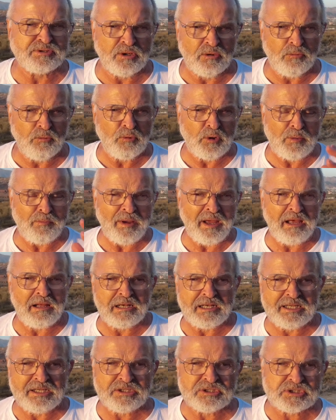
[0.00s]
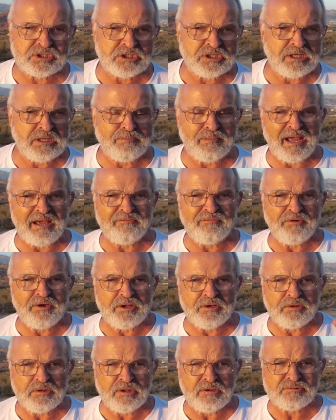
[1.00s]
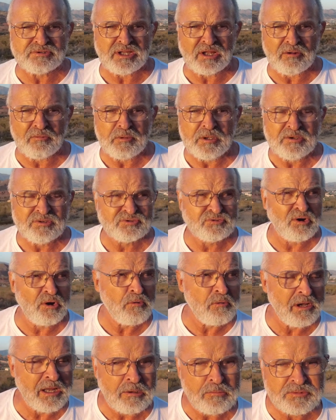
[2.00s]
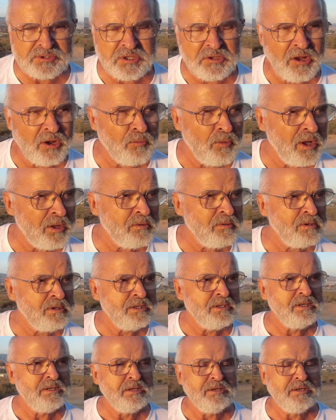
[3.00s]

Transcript: And I'm on about Litchi, Mavic, and those other. Drone Link was another one.